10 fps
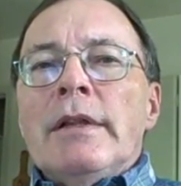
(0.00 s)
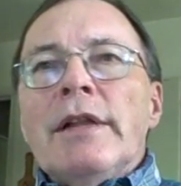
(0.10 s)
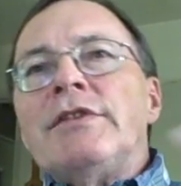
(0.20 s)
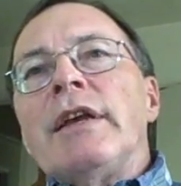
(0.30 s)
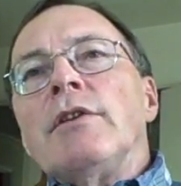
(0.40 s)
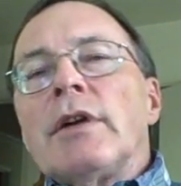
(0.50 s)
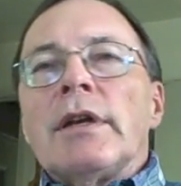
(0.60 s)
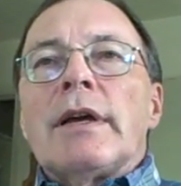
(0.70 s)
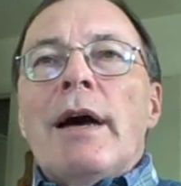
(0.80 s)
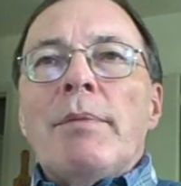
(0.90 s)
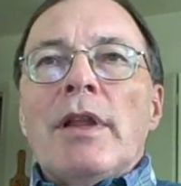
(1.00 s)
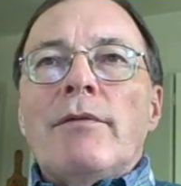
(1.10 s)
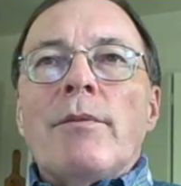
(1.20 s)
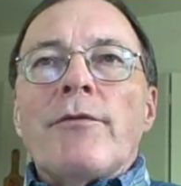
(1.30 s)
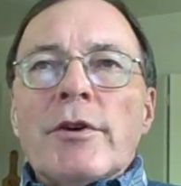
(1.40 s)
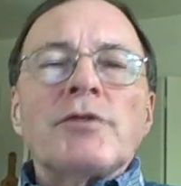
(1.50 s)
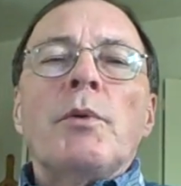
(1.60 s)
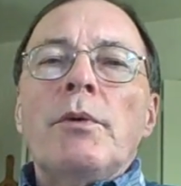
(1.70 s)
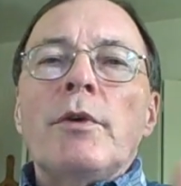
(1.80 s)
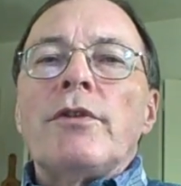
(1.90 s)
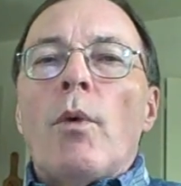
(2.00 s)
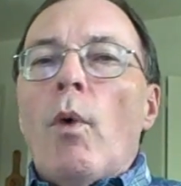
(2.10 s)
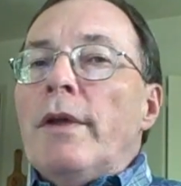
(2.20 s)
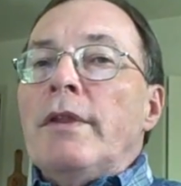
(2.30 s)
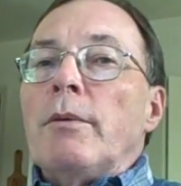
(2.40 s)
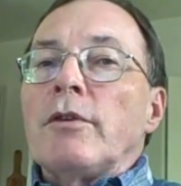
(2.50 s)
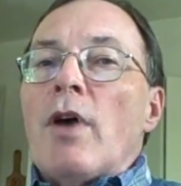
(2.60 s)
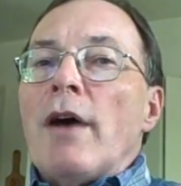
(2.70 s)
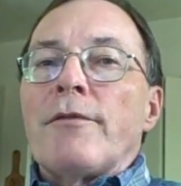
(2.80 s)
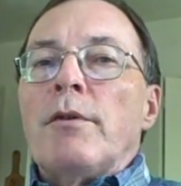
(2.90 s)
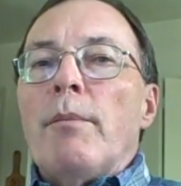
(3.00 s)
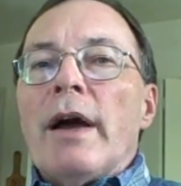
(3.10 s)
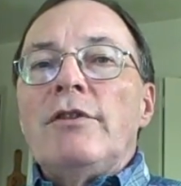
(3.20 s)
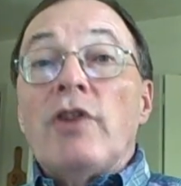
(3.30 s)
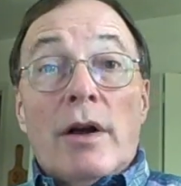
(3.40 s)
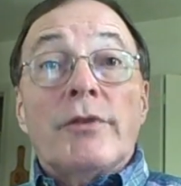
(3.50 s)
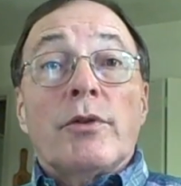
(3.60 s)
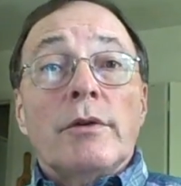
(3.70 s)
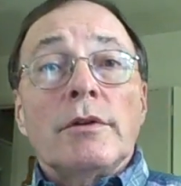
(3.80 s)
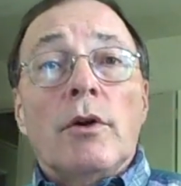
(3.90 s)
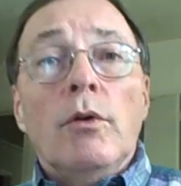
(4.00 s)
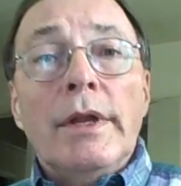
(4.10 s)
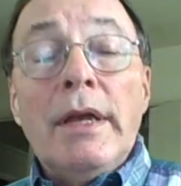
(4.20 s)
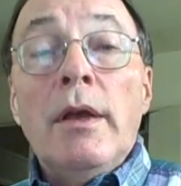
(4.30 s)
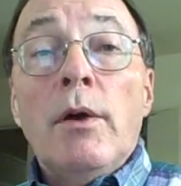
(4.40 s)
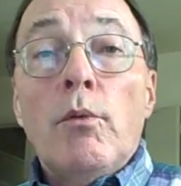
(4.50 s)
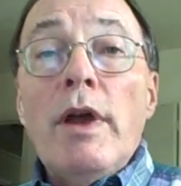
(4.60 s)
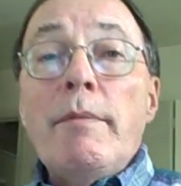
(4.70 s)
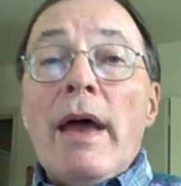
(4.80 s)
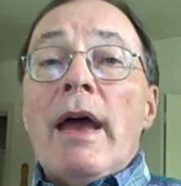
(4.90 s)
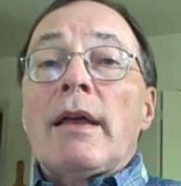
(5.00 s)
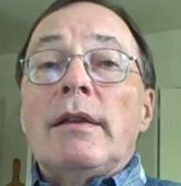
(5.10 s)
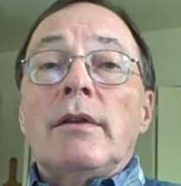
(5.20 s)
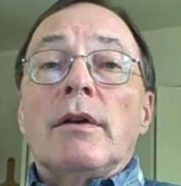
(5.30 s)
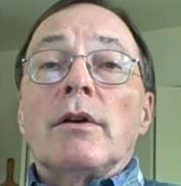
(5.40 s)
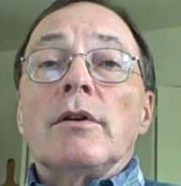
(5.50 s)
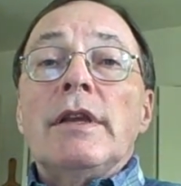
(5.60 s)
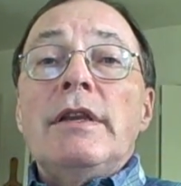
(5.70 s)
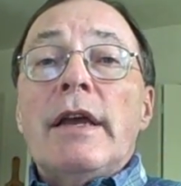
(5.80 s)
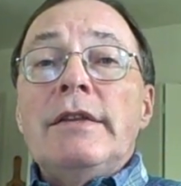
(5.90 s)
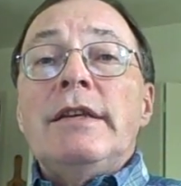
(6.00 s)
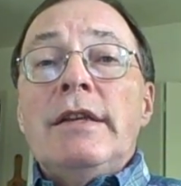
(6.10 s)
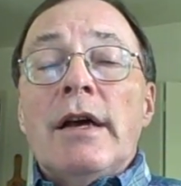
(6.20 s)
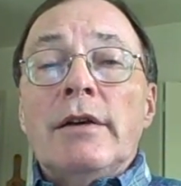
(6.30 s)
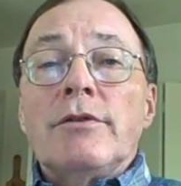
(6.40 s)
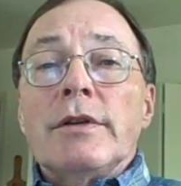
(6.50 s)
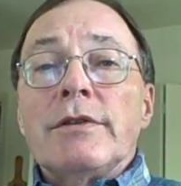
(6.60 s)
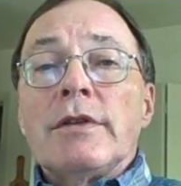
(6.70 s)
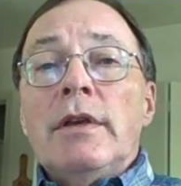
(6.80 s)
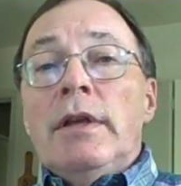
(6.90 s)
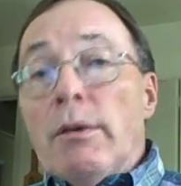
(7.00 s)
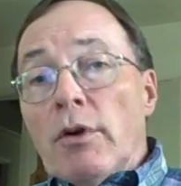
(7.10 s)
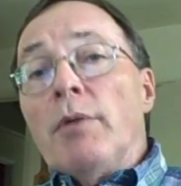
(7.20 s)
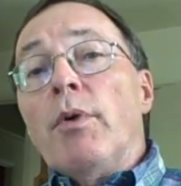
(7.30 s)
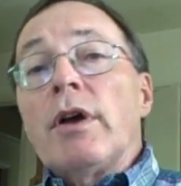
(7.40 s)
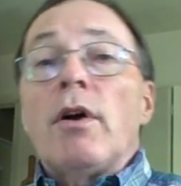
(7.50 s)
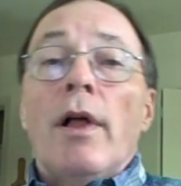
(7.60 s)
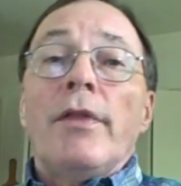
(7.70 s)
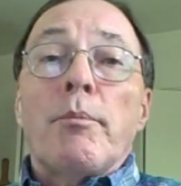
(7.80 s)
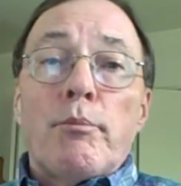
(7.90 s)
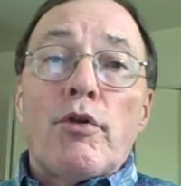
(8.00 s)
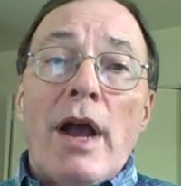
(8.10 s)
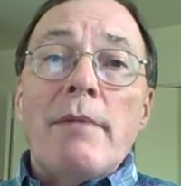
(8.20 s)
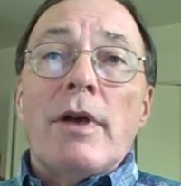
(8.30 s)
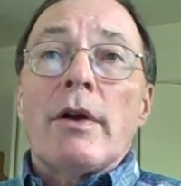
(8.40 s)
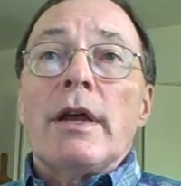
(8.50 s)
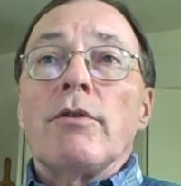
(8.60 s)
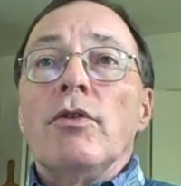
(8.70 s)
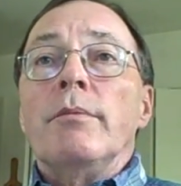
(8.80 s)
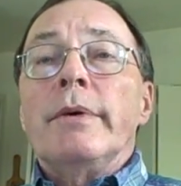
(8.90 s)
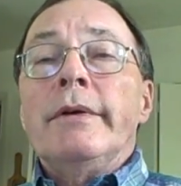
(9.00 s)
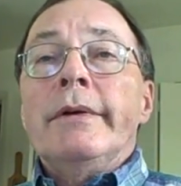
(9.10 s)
Let's take a look at a couple of them. First one was the one that was offered by Charles Horton Cooley way back in the early 1900s. He wrote a book called The Primary Group.